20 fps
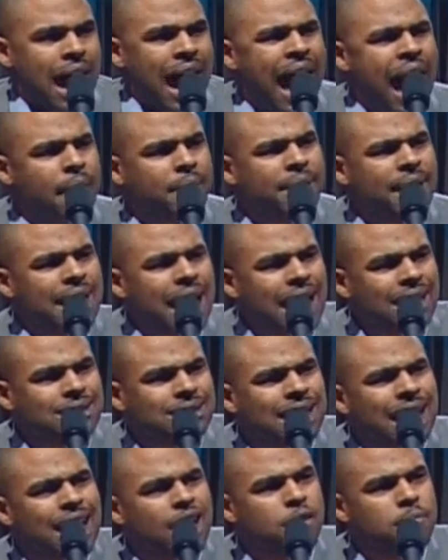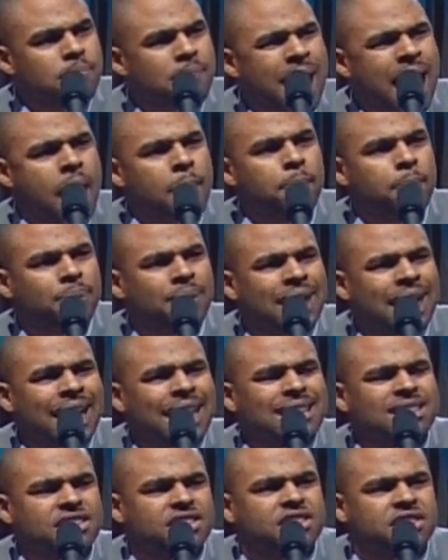How can I take my
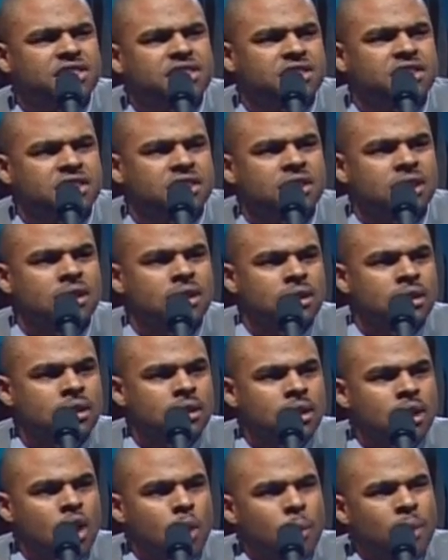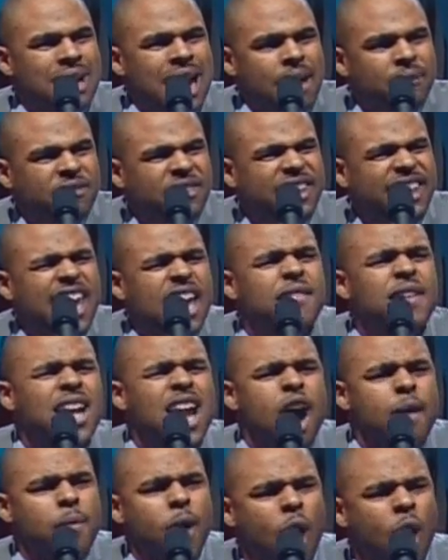place when I've
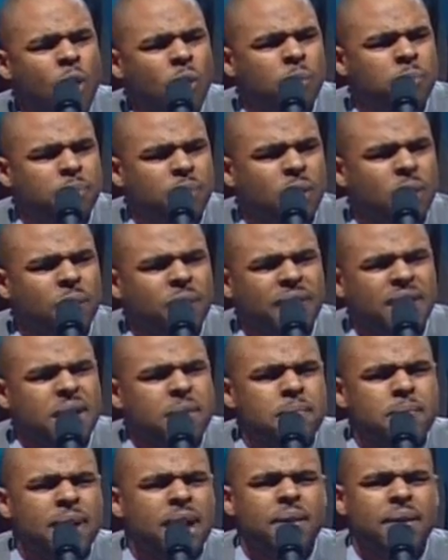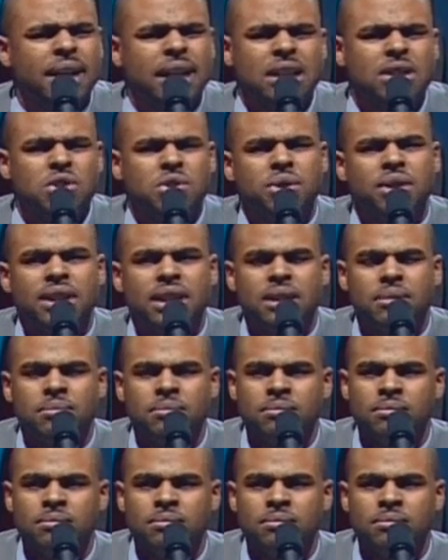given up hope on the American dream?